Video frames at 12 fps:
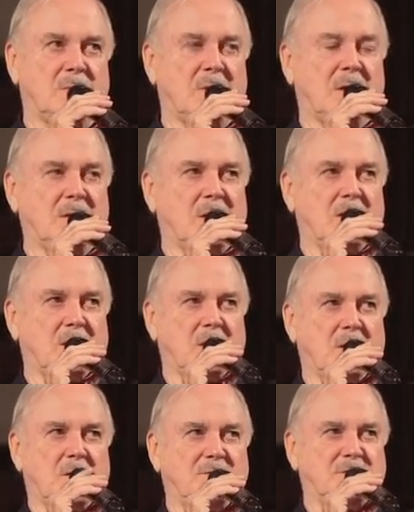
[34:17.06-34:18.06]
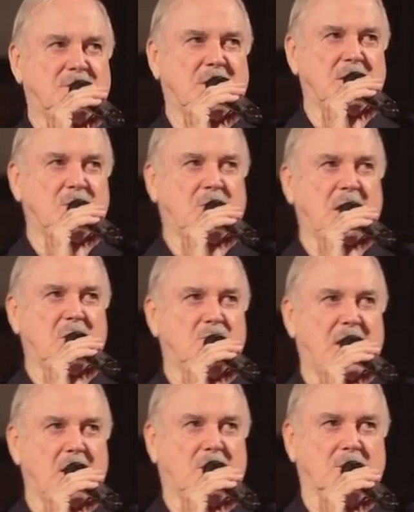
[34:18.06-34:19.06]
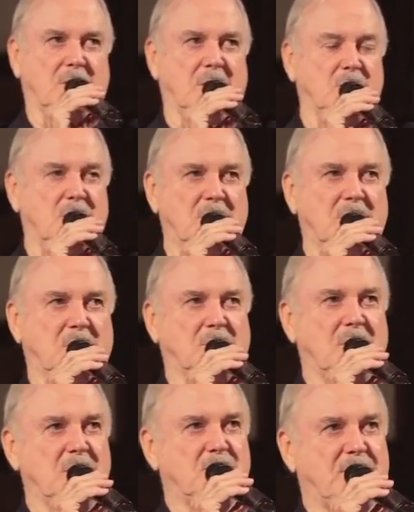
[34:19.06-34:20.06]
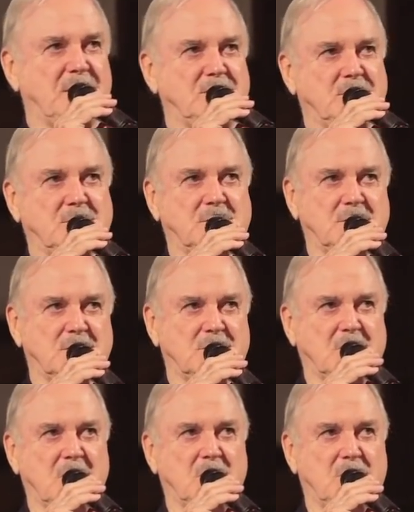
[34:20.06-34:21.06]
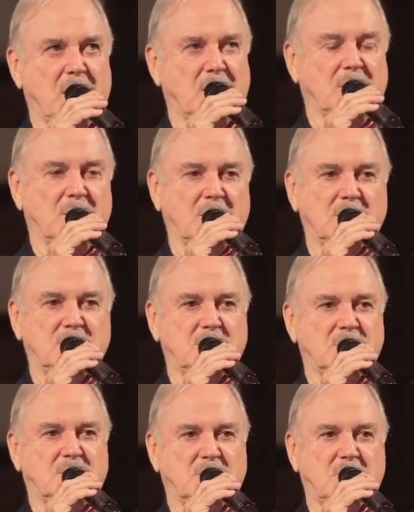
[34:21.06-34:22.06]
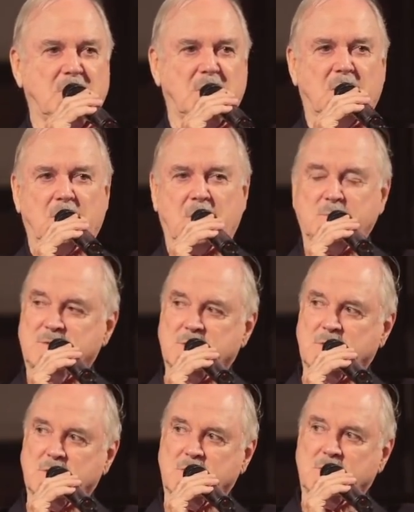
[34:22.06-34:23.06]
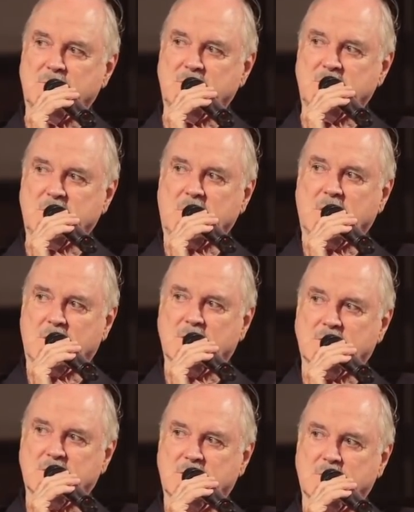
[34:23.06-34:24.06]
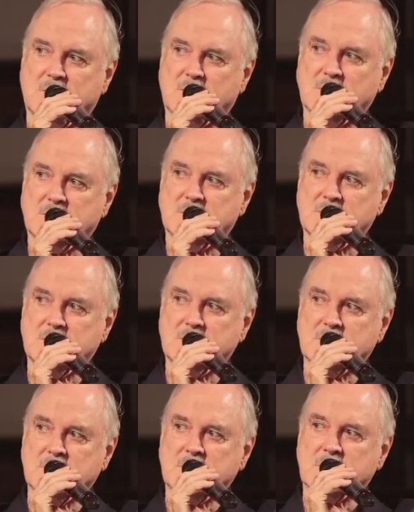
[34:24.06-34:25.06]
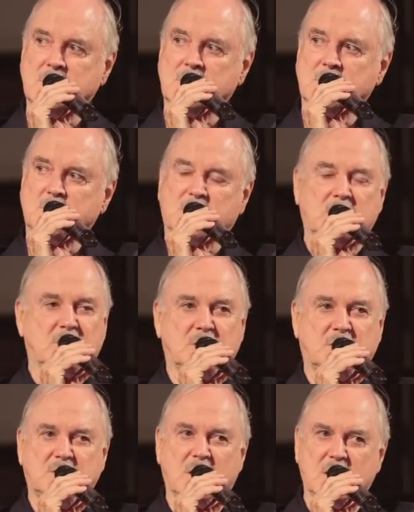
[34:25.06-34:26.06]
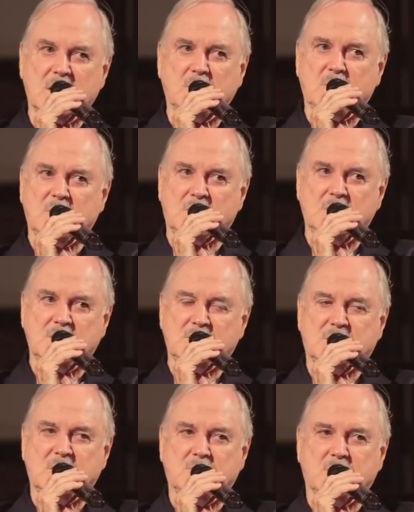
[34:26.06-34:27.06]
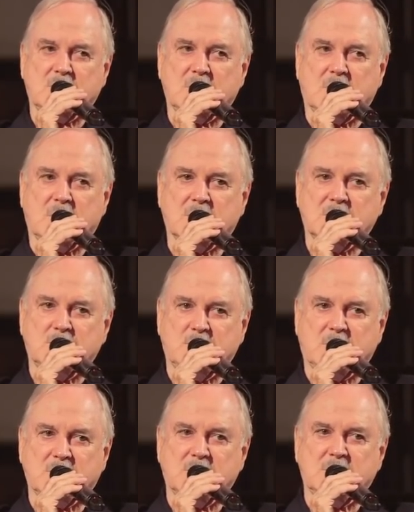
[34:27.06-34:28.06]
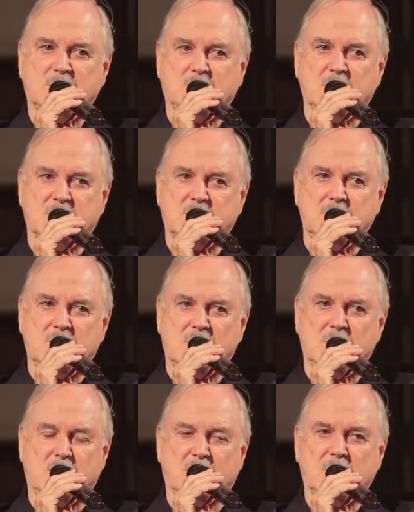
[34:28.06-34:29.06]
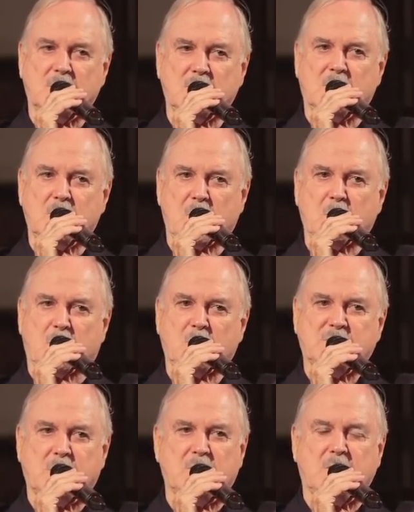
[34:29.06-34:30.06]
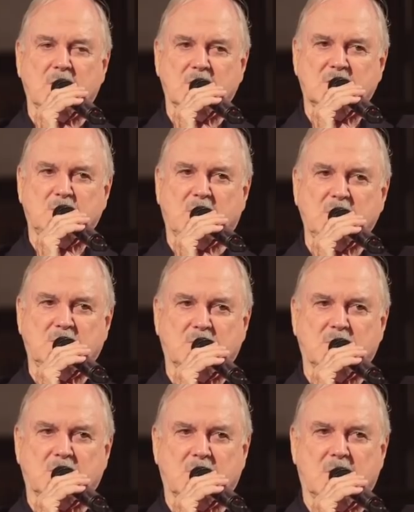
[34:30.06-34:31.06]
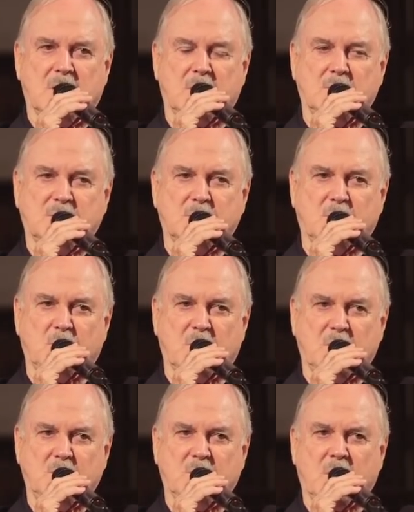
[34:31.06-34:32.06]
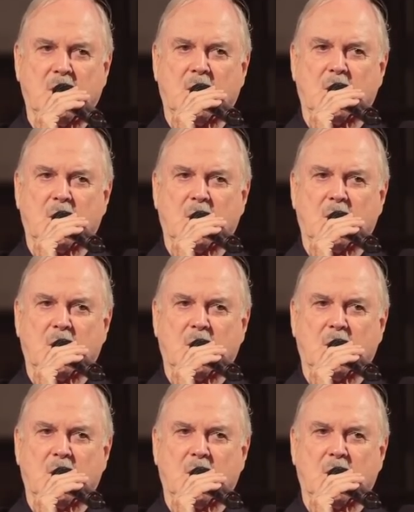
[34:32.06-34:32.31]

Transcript: Well, I obviously, looking back on it, one of the great pleasures is looking back on it and just seeing how absolutely ridiculous it was. But at the time, it didn't seem ridiculous because it's what's normal. I remember when somebody asked my daughter, I would say, well,